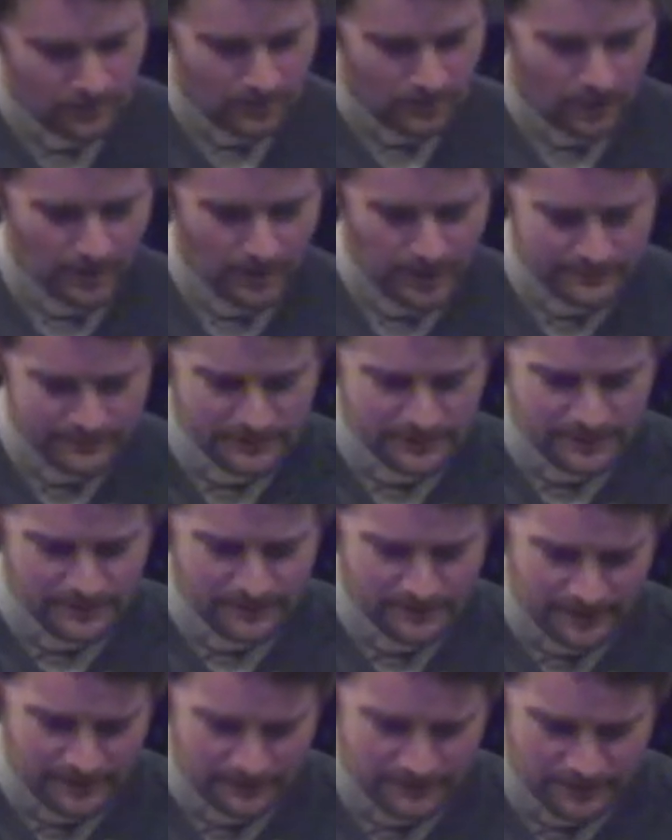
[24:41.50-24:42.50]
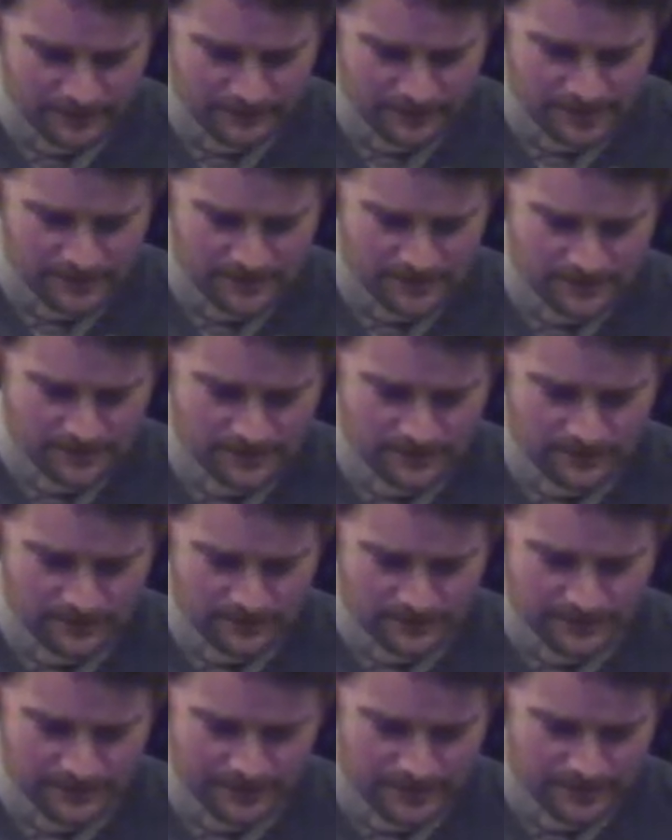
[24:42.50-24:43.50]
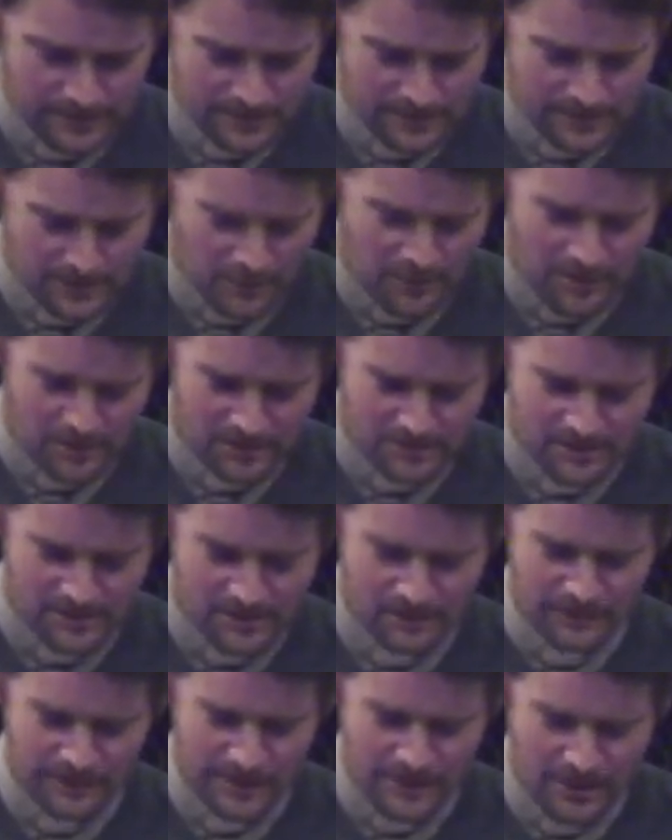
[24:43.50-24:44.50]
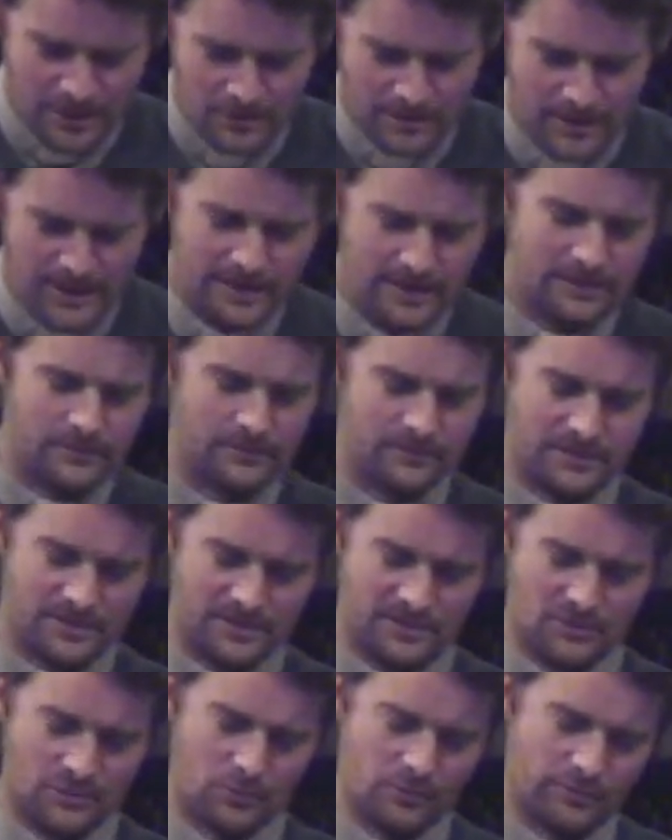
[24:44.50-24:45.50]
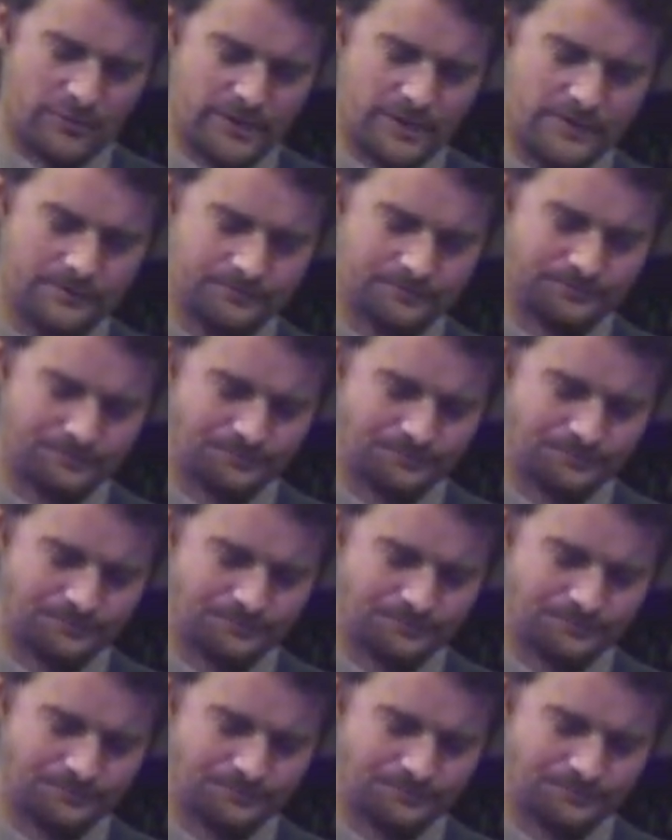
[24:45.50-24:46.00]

Oh, Heavenly Father, we thank you so much that we know the end of the story.